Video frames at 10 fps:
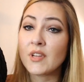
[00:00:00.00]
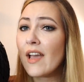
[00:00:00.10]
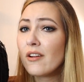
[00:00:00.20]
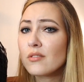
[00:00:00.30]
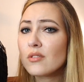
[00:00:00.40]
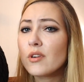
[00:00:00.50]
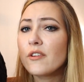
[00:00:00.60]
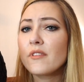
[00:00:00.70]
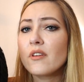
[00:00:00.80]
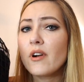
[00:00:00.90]
I don't know
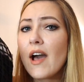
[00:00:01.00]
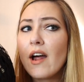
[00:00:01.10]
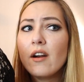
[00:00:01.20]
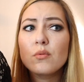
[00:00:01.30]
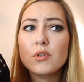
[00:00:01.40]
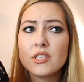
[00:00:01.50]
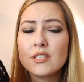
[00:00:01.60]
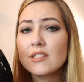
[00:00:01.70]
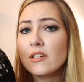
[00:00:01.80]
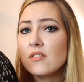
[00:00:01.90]
if there are washing
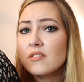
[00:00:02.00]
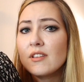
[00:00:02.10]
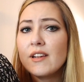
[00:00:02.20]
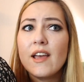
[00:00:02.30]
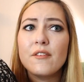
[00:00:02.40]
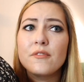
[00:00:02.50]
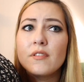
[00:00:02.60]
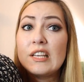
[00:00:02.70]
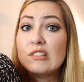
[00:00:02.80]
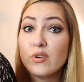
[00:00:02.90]
salons that have
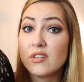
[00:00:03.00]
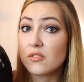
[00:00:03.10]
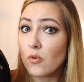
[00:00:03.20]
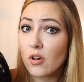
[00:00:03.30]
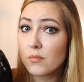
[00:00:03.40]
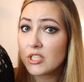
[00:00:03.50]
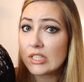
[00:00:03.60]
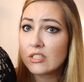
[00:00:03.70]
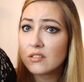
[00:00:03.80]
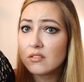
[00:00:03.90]
extra small
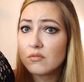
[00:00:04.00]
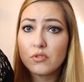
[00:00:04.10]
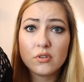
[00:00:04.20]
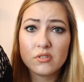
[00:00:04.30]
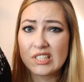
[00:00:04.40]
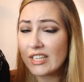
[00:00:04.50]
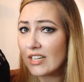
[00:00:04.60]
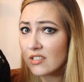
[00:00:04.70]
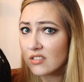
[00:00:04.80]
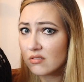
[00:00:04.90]
machines for
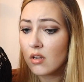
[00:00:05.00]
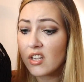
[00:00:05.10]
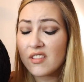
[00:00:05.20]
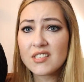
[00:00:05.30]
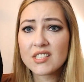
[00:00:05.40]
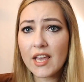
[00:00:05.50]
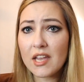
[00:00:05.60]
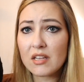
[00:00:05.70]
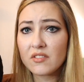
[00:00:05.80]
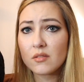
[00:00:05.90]
singles. In this
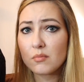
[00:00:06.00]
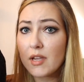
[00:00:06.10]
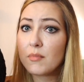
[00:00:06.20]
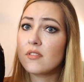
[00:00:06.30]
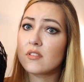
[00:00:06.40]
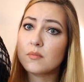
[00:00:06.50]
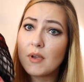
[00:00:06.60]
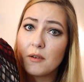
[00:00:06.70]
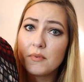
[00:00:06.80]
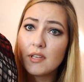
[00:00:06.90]
case, maybe this
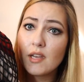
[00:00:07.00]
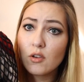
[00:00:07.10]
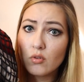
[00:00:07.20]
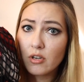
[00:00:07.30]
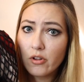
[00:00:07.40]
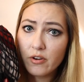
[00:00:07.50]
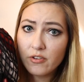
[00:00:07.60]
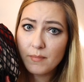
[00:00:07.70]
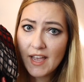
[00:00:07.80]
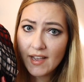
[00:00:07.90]
might be a good
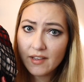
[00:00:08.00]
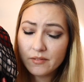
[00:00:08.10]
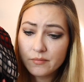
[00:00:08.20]
laundry bag.